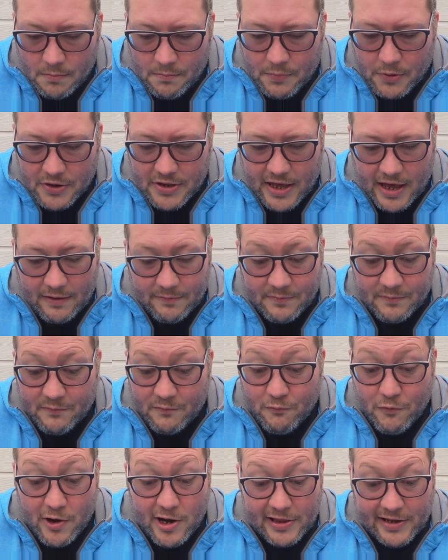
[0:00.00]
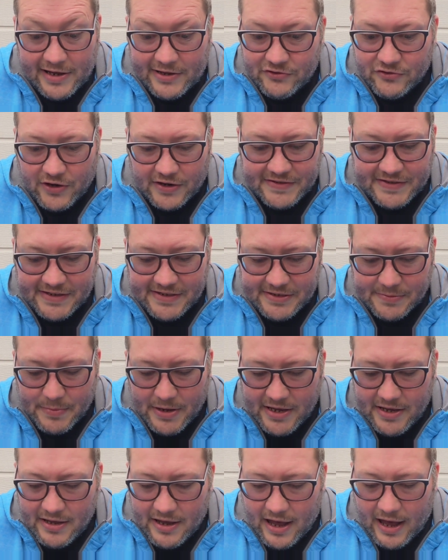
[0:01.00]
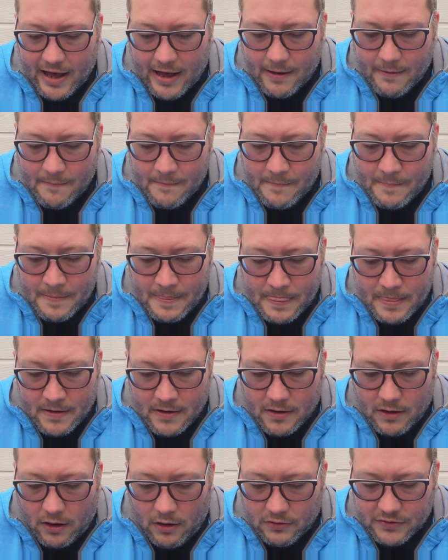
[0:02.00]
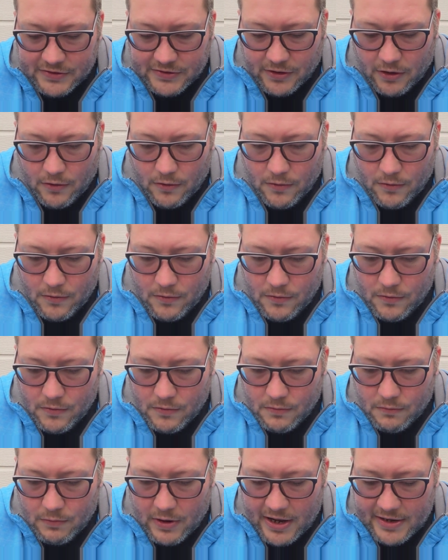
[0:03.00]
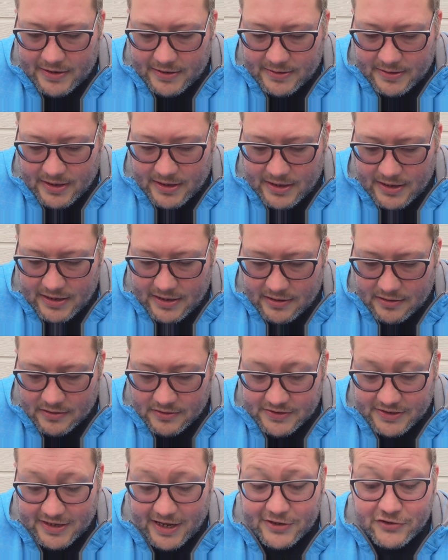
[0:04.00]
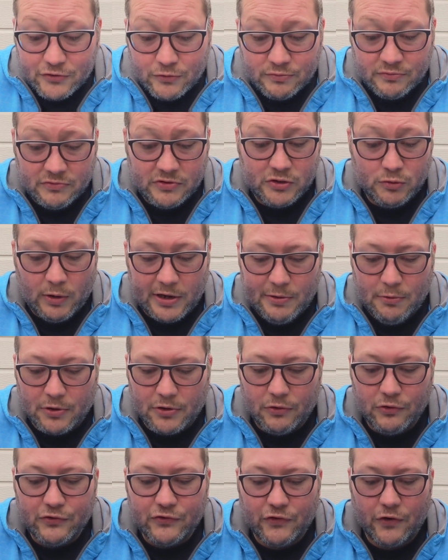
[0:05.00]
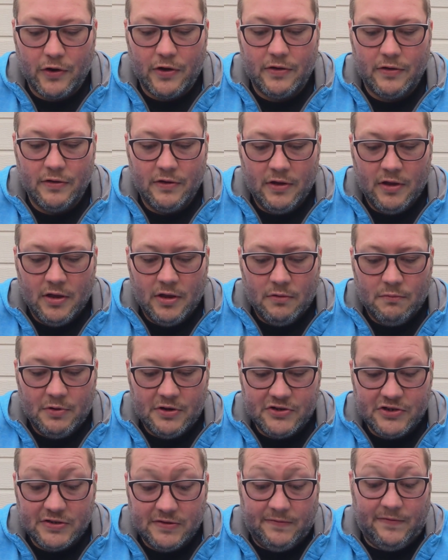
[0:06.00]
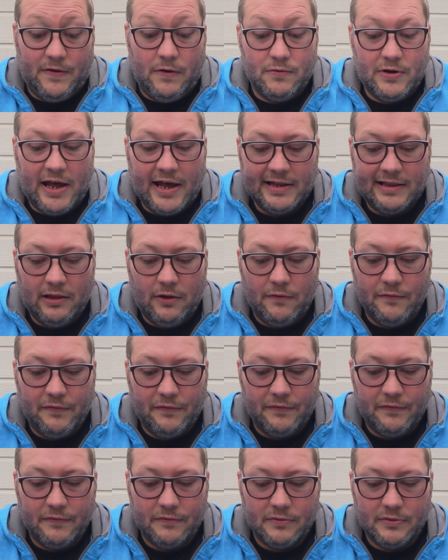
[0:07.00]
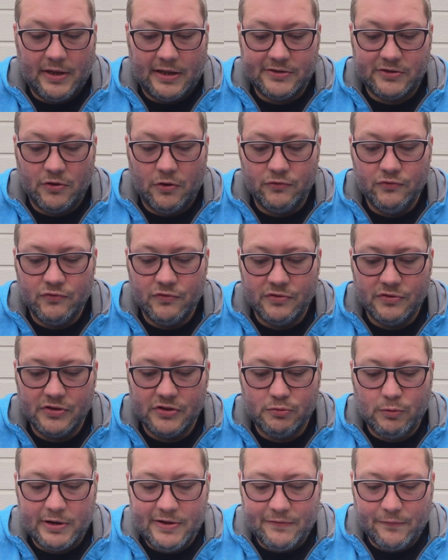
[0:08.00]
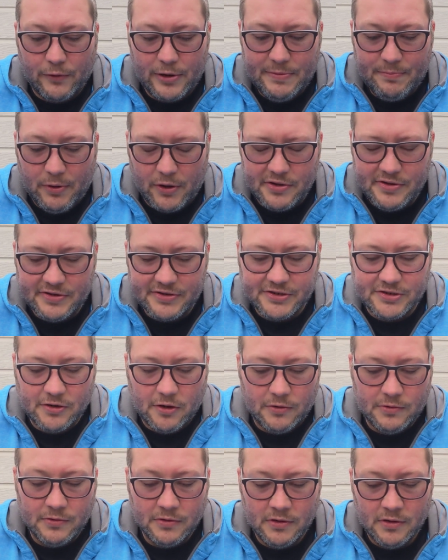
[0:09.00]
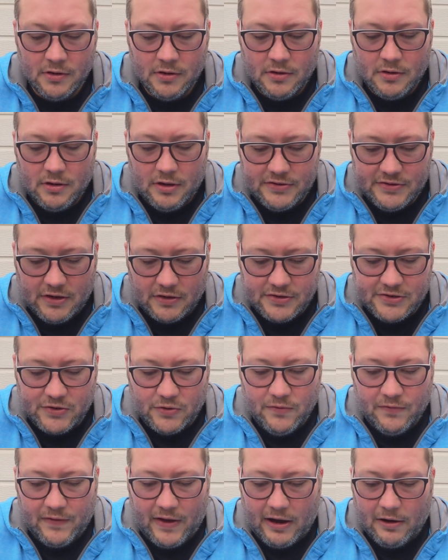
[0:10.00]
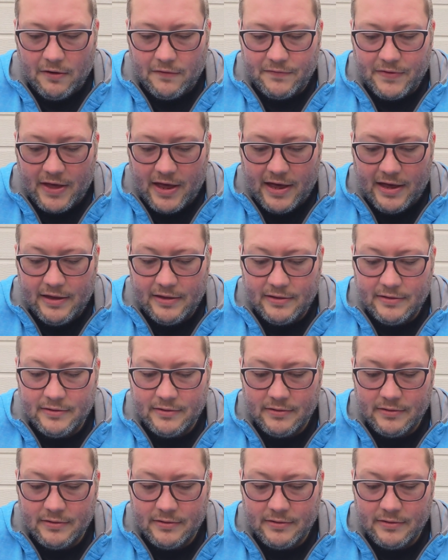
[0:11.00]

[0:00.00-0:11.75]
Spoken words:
But yeah, really interesting to me. Also, where did the S21 Ultra, which is a phone I'd love, that's 123 points, so it's not too far off there.